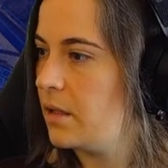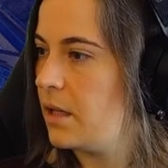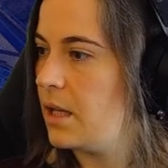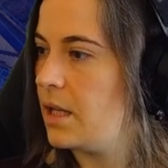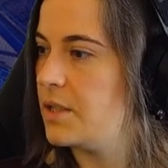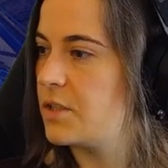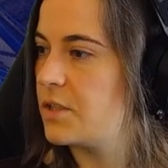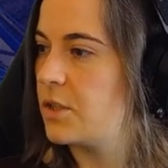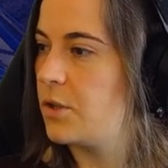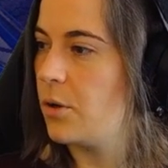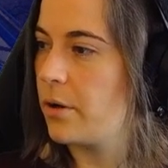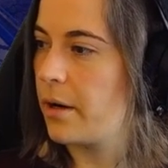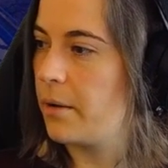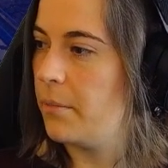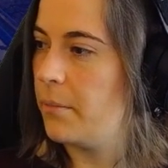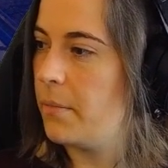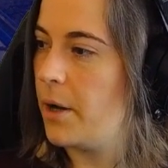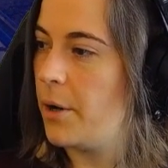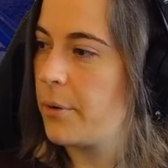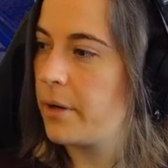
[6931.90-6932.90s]
Is kia ora
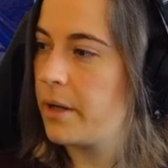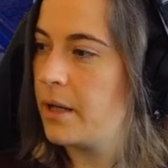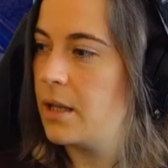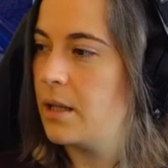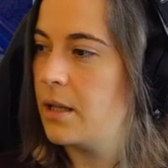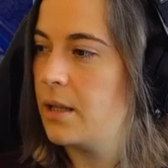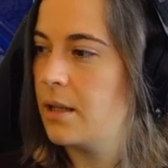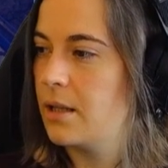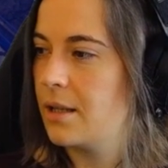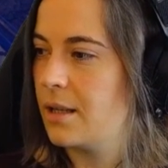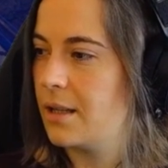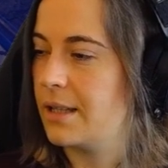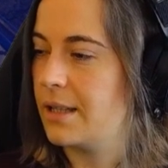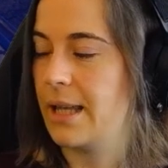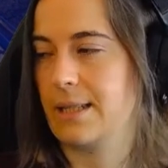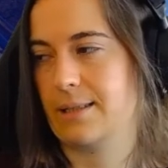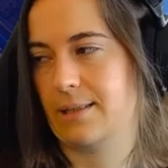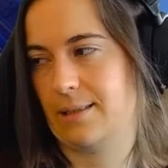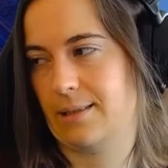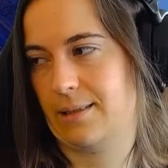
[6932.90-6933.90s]
Maori?
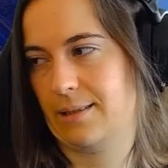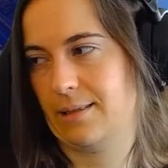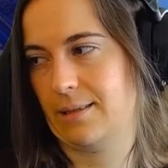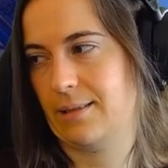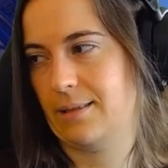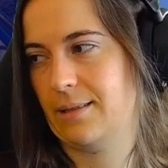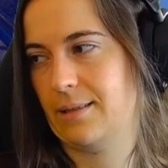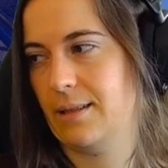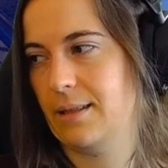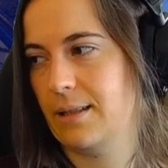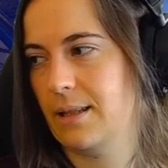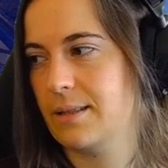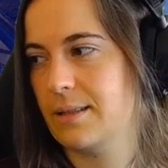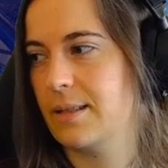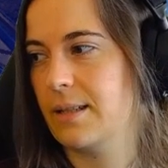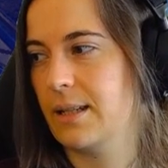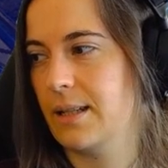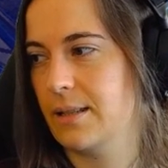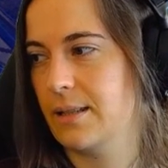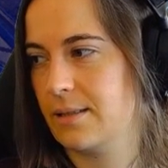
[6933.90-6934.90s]
Yes. Yes,
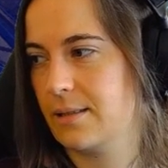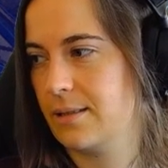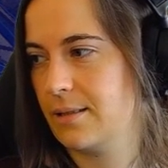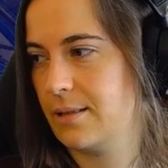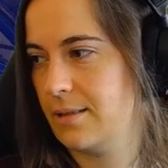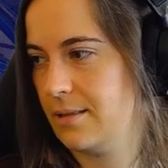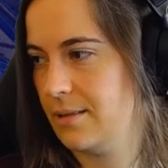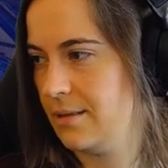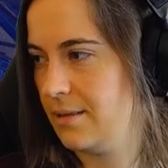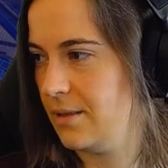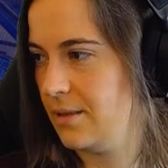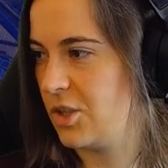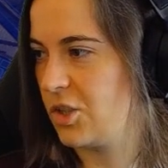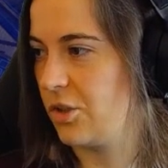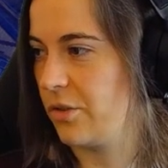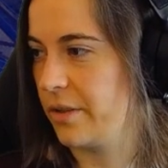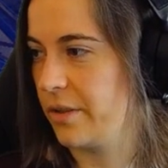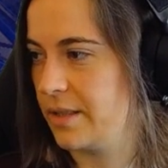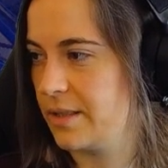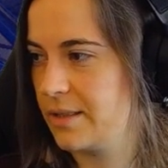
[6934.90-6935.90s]
it is.
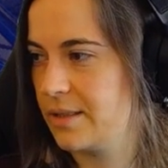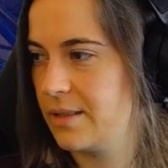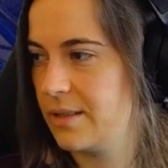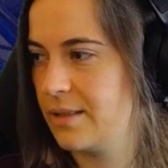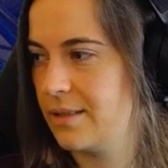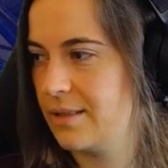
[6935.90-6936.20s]
Sure is.